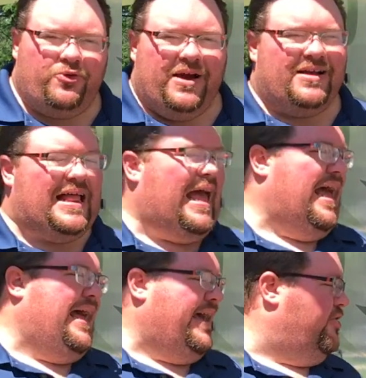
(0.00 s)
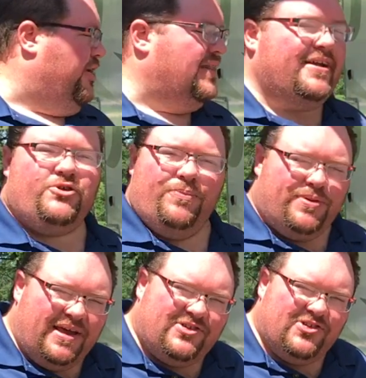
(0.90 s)
grill. I don't know, I'd like to
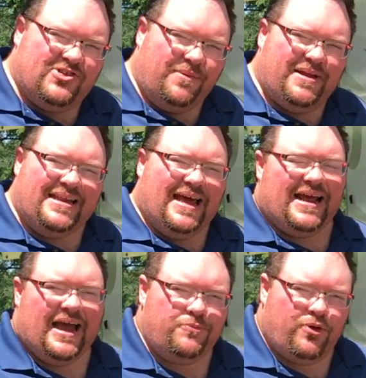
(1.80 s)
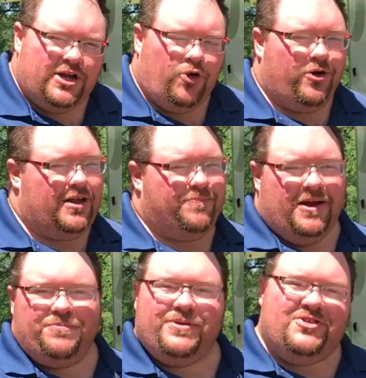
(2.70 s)
replace this someday. Not a high priority,
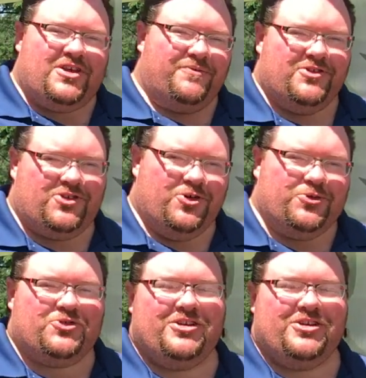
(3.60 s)
but please give us your